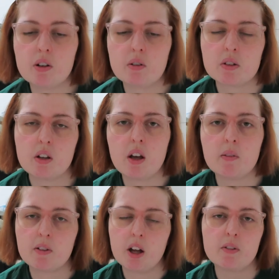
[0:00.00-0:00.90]
who's
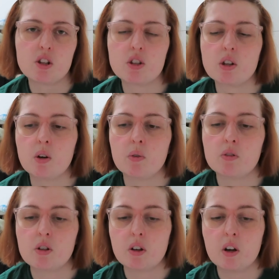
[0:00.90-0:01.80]
coming to Seoul,
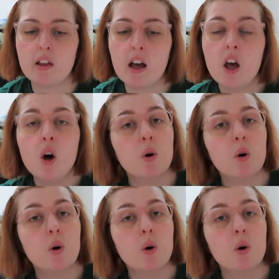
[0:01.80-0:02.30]
do go there.